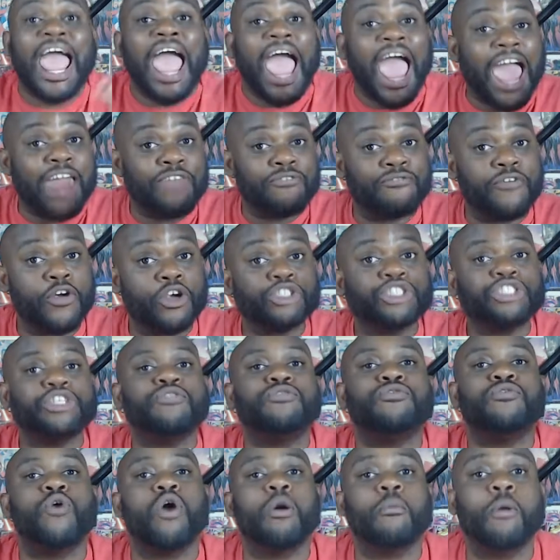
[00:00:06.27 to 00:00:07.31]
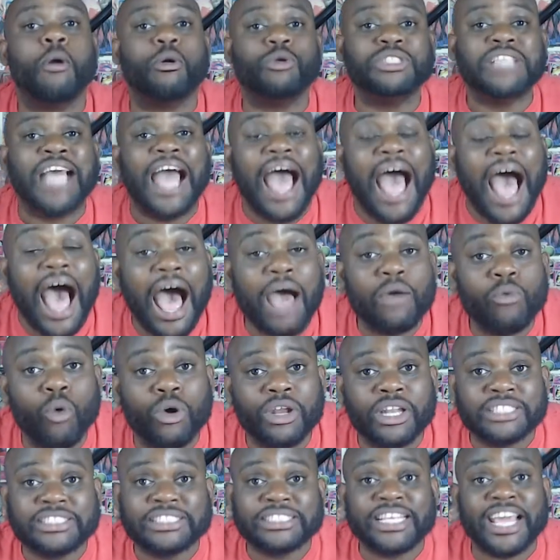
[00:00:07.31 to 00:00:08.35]
And first and foremost, I want
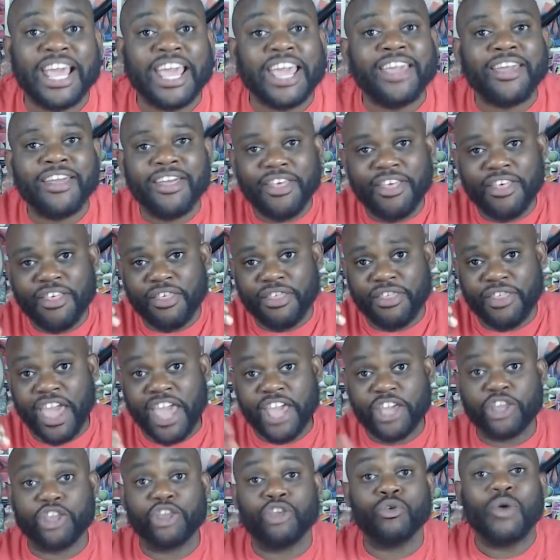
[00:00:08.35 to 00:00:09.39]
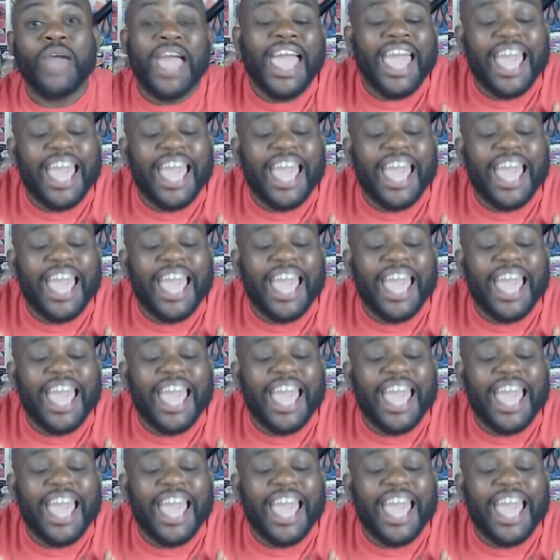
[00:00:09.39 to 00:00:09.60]
to say thank you.